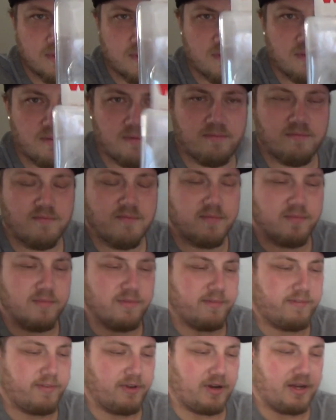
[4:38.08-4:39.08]
I
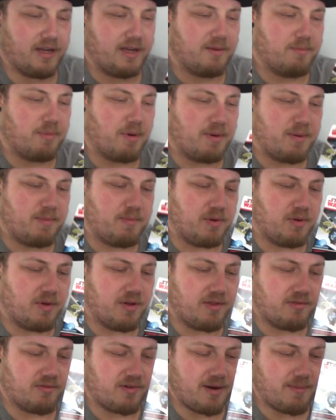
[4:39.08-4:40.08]
feel like you could probably put a
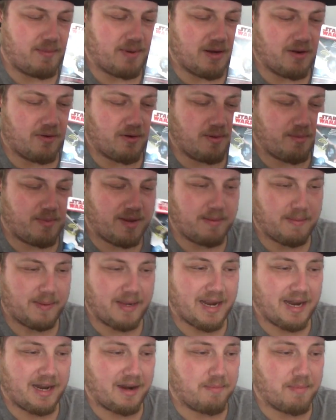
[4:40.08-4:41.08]
3PO and a
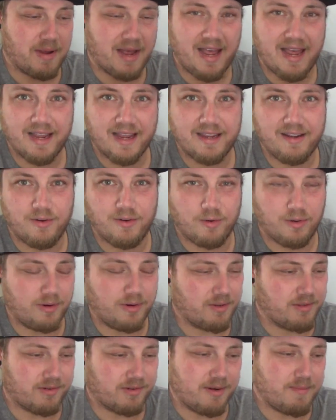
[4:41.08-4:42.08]
BB-8 in a pack, or
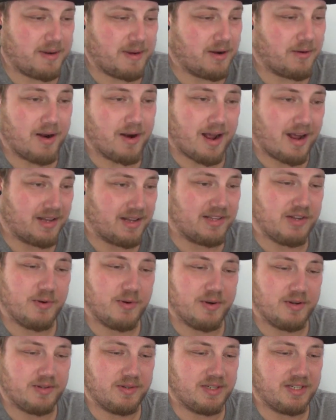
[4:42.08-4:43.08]
a 3PO and
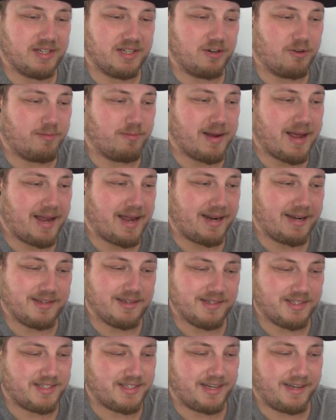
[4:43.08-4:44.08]
R2 in a single pack and
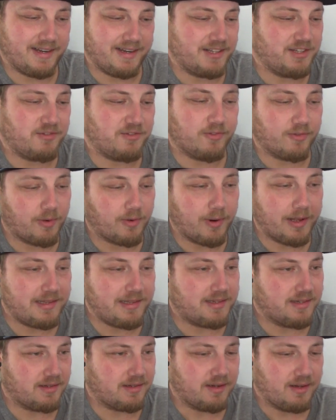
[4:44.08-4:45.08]
just sell it as
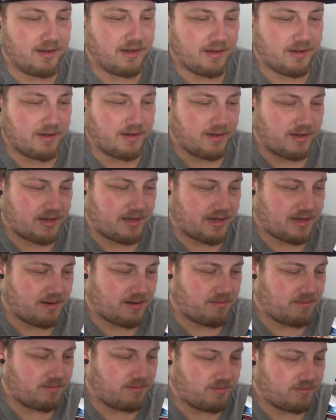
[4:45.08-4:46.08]
droids.
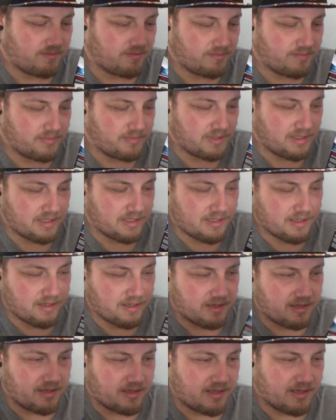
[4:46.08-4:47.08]

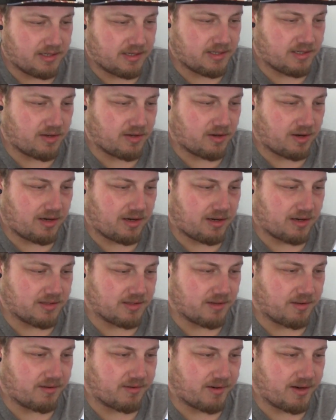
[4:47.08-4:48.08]
There's not a lot
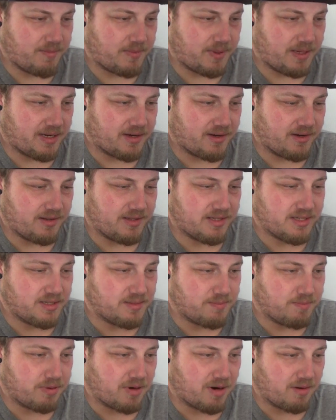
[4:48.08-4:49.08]
to 3PO, and this
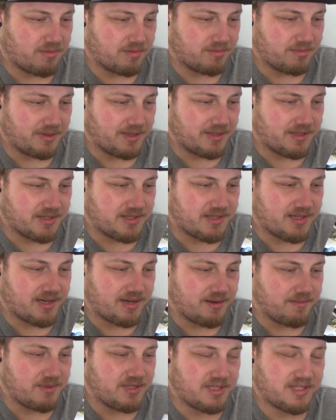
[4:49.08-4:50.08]
is probably the
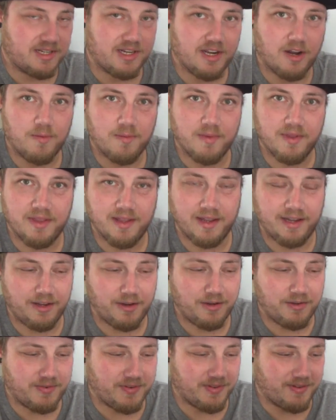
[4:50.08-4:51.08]
same sculpt that they
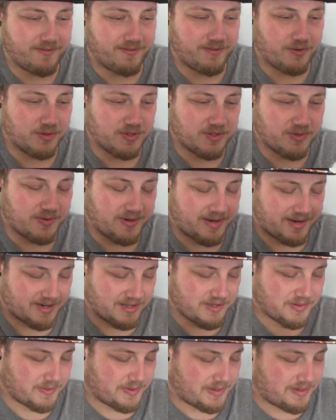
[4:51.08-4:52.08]
use for the Force
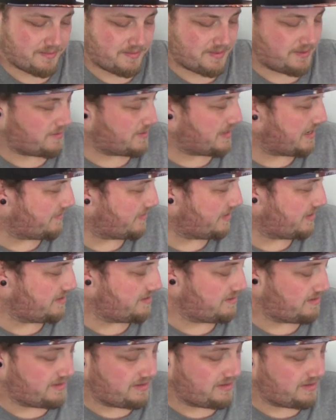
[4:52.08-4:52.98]
Awakens one, but whatever.